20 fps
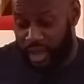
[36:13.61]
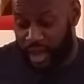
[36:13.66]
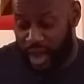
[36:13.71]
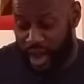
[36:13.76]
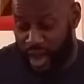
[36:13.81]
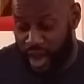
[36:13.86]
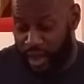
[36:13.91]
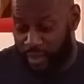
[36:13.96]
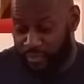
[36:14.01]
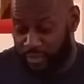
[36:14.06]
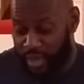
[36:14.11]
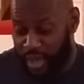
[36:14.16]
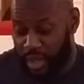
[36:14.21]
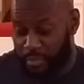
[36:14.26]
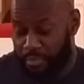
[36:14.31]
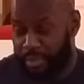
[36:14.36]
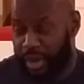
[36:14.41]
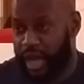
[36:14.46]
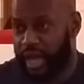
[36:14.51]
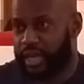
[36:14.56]

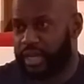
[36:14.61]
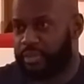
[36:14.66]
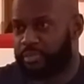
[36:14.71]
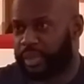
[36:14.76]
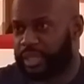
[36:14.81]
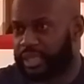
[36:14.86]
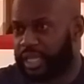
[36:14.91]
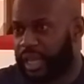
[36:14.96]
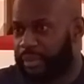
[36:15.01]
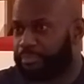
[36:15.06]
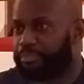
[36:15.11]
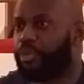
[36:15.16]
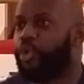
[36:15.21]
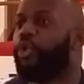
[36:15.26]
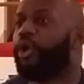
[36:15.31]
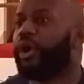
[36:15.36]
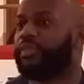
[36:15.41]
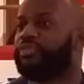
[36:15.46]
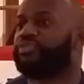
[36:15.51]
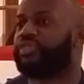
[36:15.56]
But the
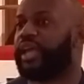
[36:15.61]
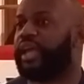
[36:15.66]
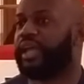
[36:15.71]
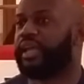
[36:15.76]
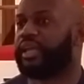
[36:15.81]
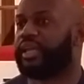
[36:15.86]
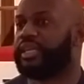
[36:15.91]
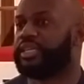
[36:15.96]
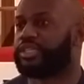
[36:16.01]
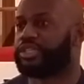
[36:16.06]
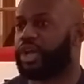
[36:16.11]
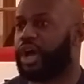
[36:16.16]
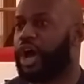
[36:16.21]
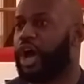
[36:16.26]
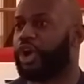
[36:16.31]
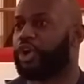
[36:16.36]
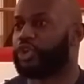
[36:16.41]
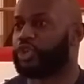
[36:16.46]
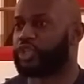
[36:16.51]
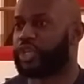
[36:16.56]
important thing is to
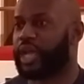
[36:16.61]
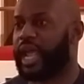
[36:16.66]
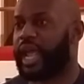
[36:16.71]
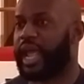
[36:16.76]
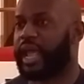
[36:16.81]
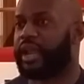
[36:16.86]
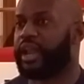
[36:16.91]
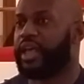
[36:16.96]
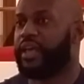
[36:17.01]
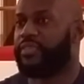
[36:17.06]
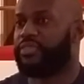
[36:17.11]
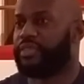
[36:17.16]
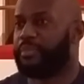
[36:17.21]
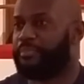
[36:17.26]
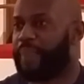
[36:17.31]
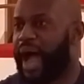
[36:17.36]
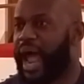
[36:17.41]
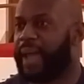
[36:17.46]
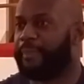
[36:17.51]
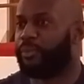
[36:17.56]
understand the
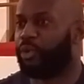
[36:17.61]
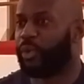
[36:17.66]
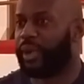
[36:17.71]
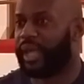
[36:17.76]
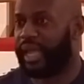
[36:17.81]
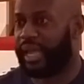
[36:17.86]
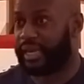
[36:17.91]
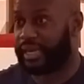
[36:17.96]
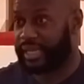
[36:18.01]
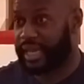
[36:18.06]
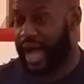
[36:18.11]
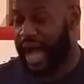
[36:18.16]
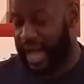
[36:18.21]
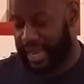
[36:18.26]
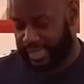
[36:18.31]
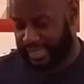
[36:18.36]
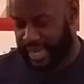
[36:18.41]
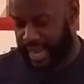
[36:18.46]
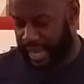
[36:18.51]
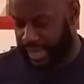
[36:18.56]
Bible in
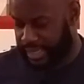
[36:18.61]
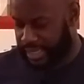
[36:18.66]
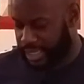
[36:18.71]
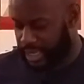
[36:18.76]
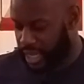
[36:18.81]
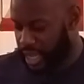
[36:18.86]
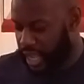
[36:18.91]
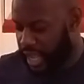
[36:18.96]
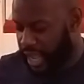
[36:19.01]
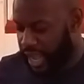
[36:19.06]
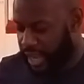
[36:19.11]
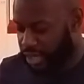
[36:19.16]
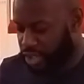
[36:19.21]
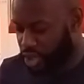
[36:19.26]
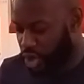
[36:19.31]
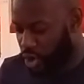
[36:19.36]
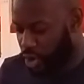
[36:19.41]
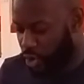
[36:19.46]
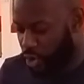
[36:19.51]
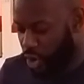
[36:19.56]
context. And
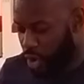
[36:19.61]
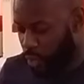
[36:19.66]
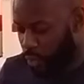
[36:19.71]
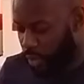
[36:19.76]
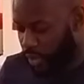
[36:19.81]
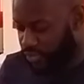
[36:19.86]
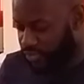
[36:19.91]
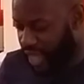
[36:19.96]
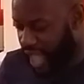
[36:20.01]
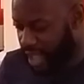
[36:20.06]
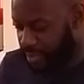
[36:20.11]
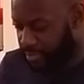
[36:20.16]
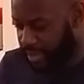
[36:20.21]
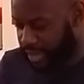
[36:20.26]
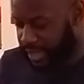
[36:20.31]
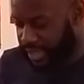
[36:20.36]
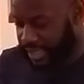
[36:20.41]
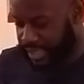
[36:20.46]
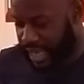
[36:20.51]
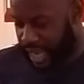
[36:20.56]
so with that
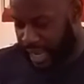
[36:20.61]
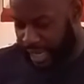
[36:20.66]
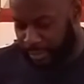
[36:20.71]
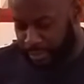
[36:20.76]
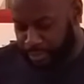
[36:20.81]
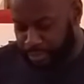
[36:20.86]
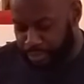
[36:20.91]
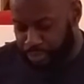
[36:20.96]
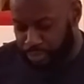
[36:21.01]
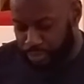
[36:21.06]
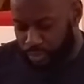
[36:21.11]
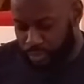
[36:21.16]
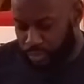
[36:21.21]
being said,